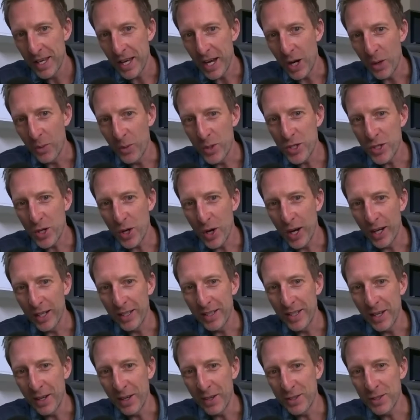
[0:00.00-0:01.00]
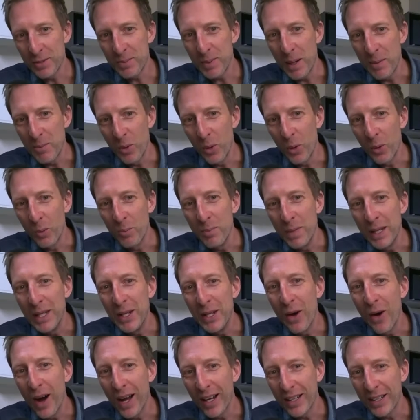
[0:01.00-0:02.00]
I wish I'd, you know, spent more
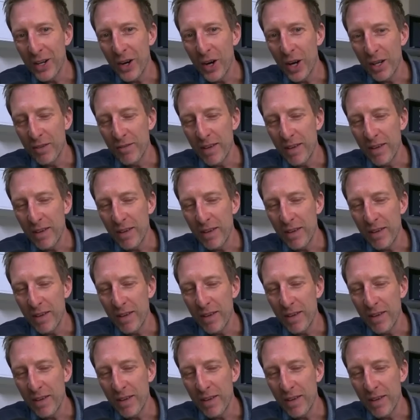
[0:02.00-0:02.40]
midnight kind of